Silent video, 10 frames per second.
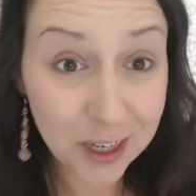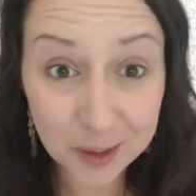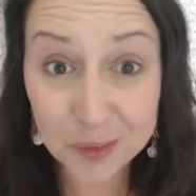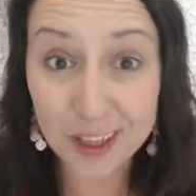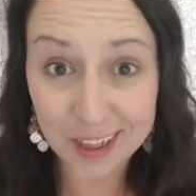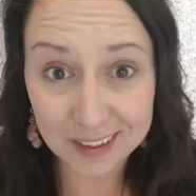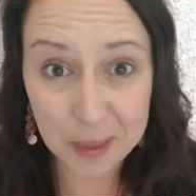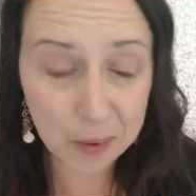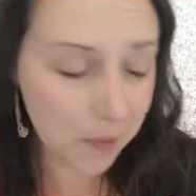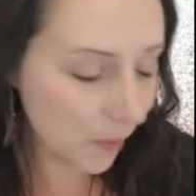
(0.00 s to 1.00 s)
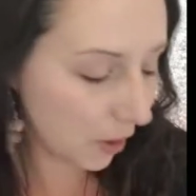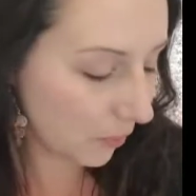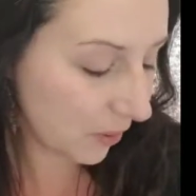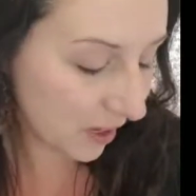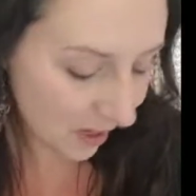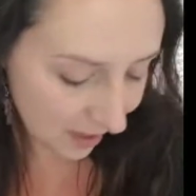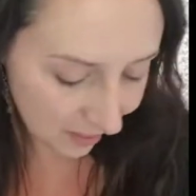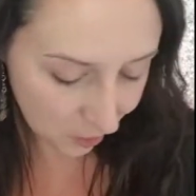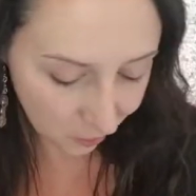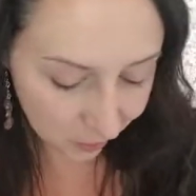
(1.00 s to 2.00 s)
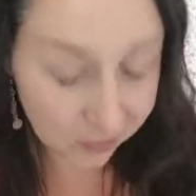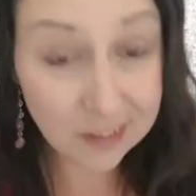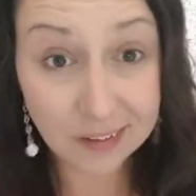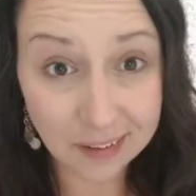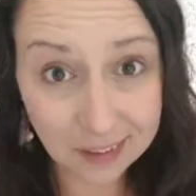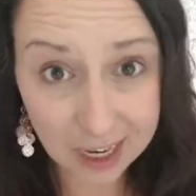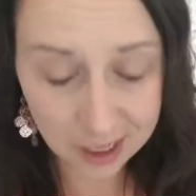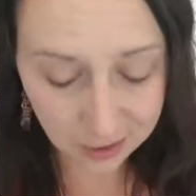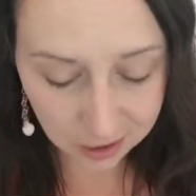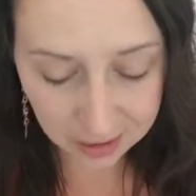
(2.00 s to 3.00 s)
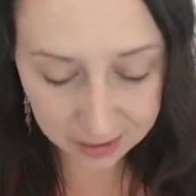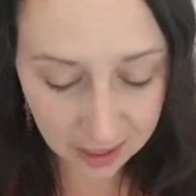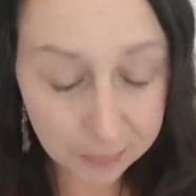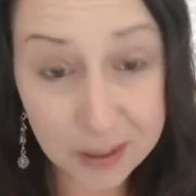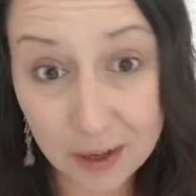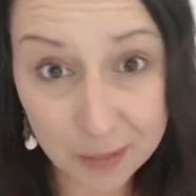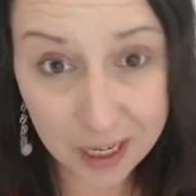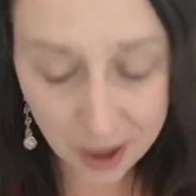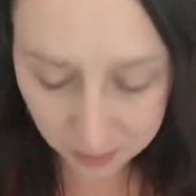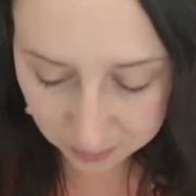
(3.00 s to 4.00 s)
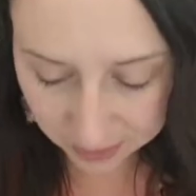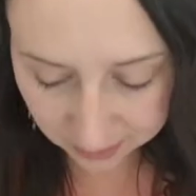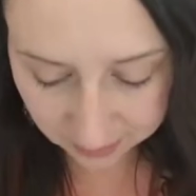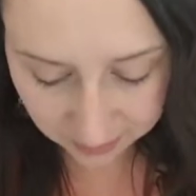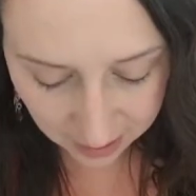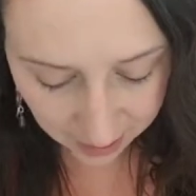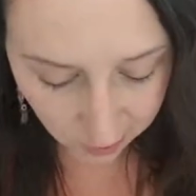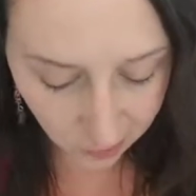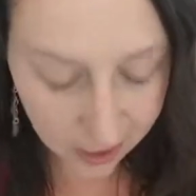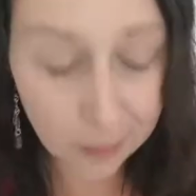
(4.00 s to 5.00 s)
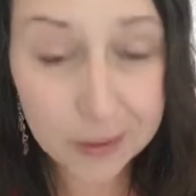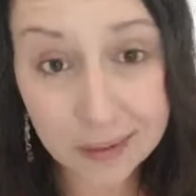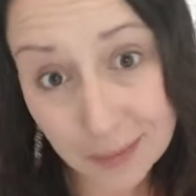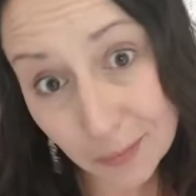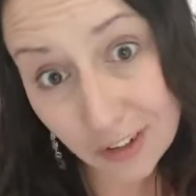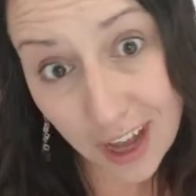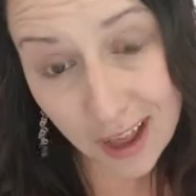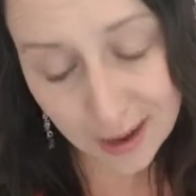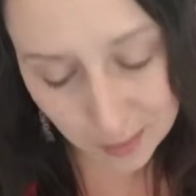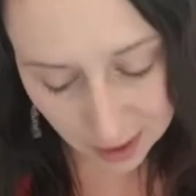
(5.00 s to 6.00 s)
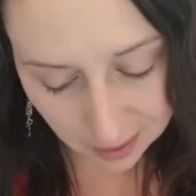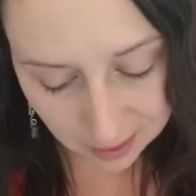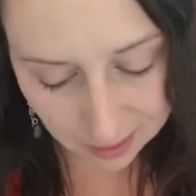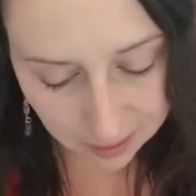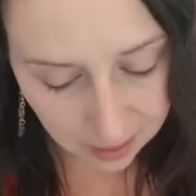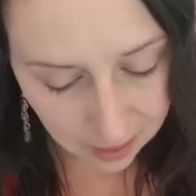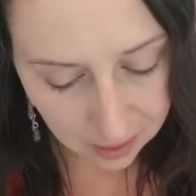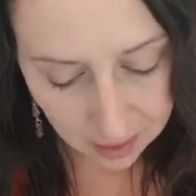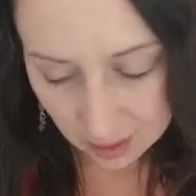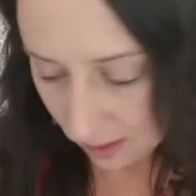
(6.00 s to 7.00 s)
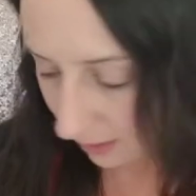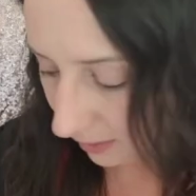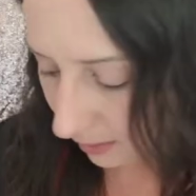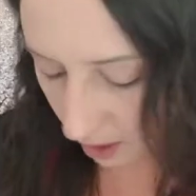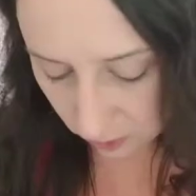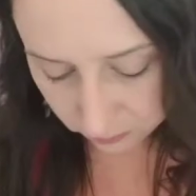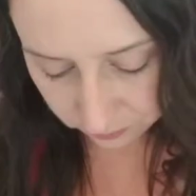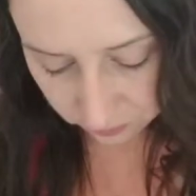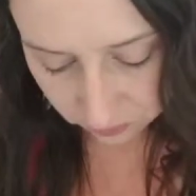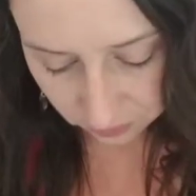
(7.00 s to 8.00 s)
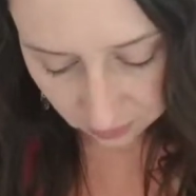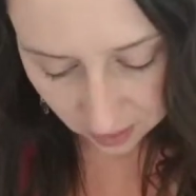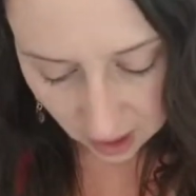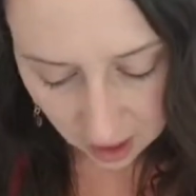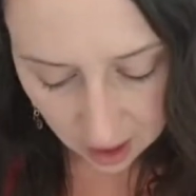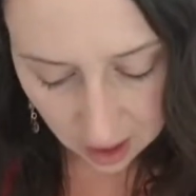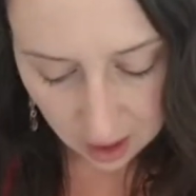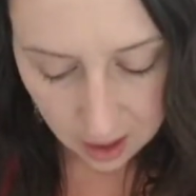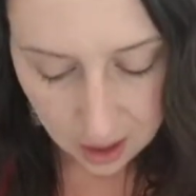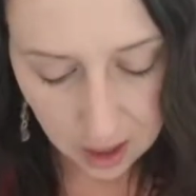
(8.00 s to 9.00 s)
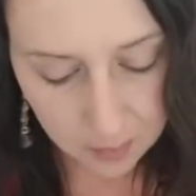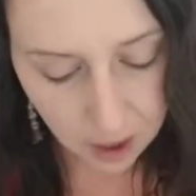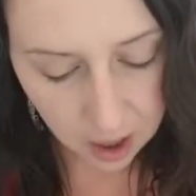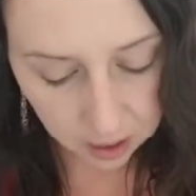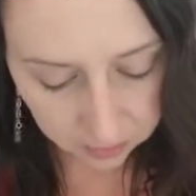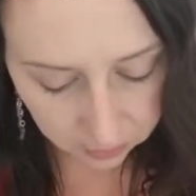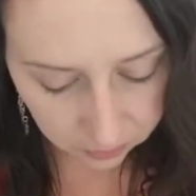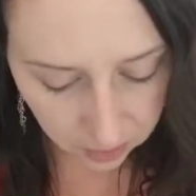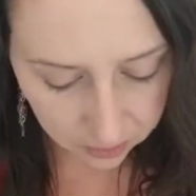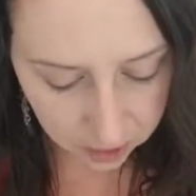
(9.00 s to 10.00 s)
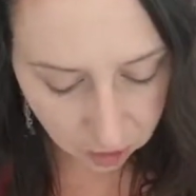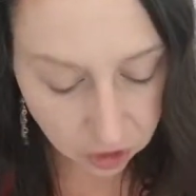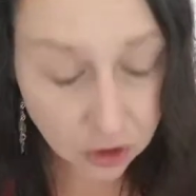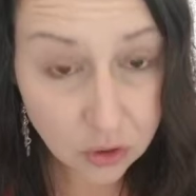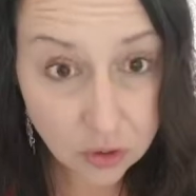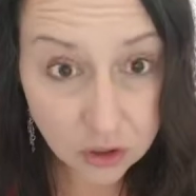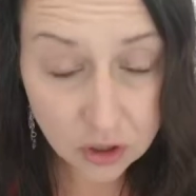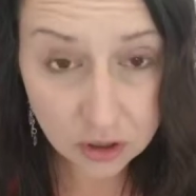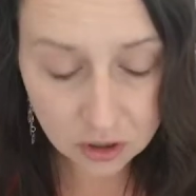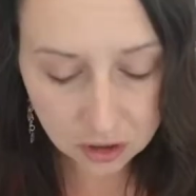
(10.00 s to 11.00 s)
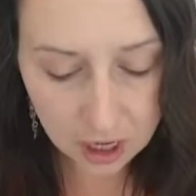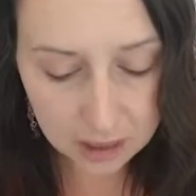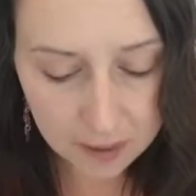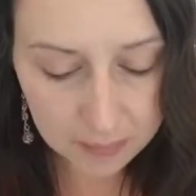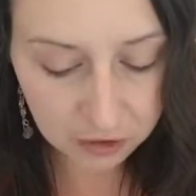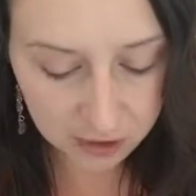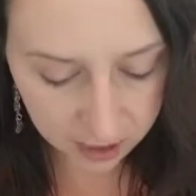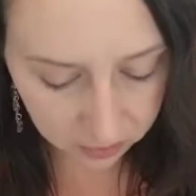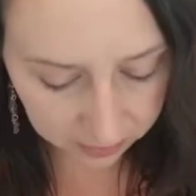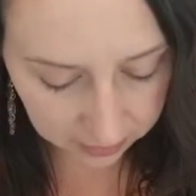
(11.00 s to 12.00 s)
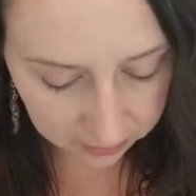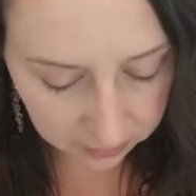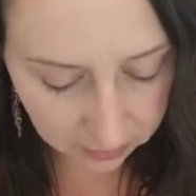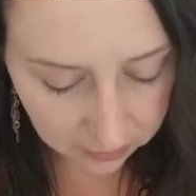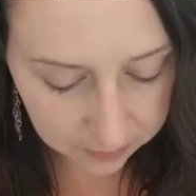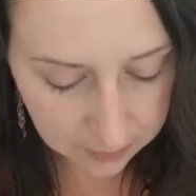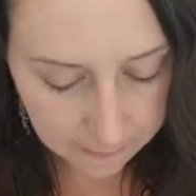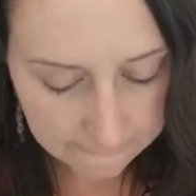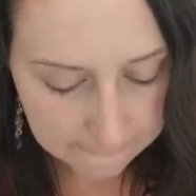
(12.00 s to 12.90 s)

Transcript: I do not spend a lot of time on my makeup. The only reason this is taking long, like I'd be done by now, but this is taking a while because I'm chatting about it. So I'm also going to talk about my shadow senses.